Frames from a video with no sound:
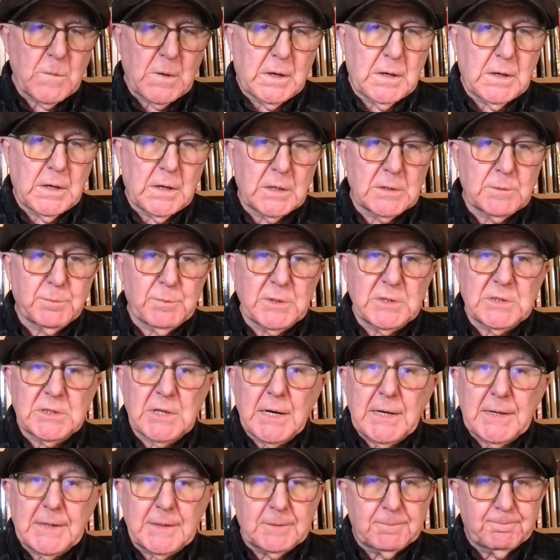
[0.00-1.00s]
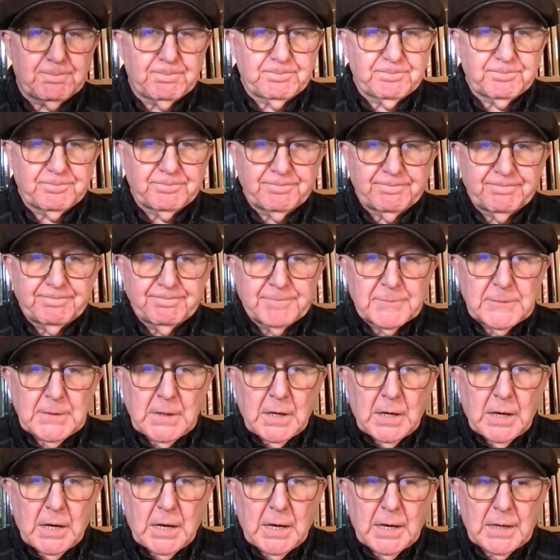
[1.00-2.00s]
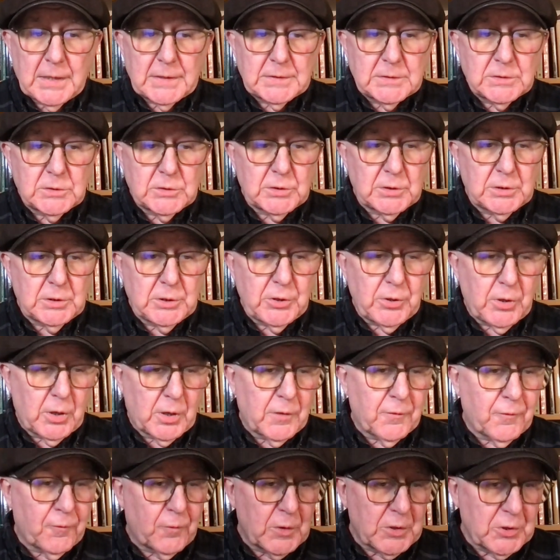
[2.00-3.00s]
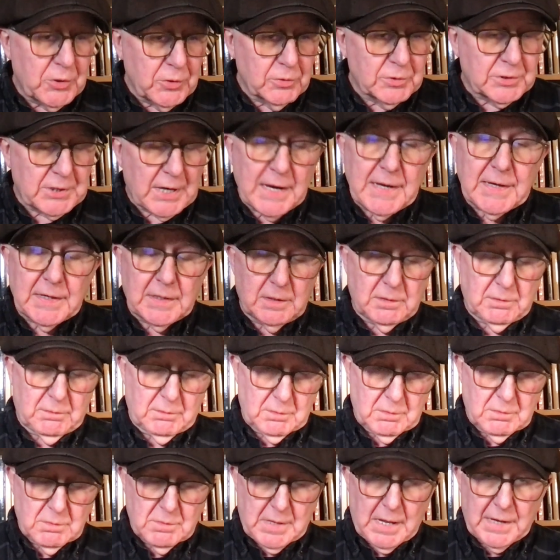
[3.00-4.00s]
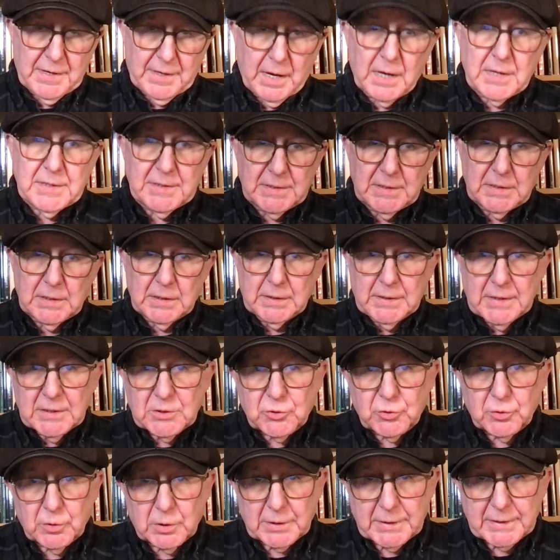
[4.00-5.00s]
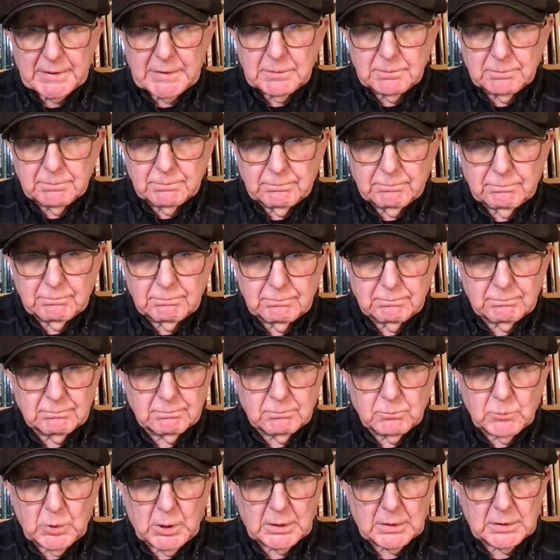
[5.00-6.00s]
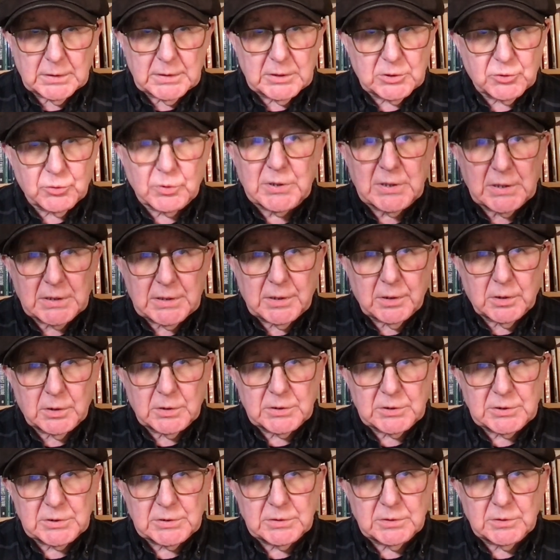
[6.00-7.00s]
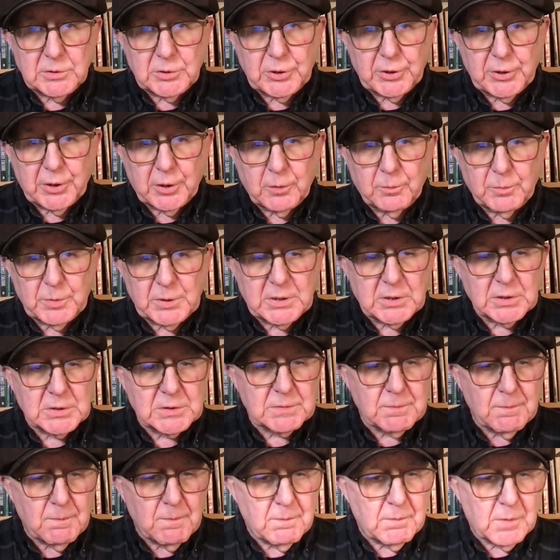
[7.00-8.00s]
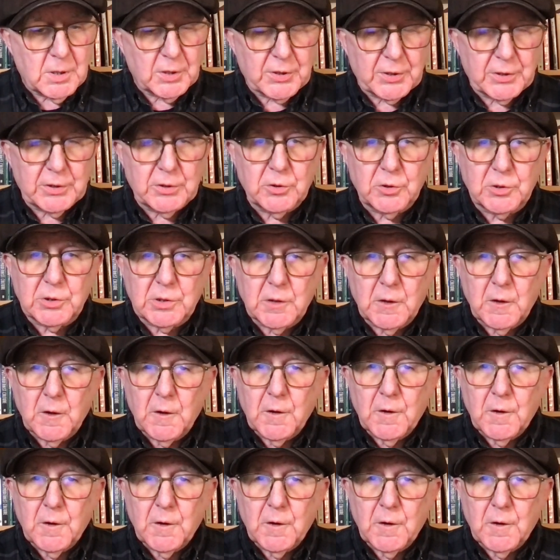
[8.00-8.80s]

has been taken. And, if we do take that idea literally, well, it's ridiculous, because motherhood,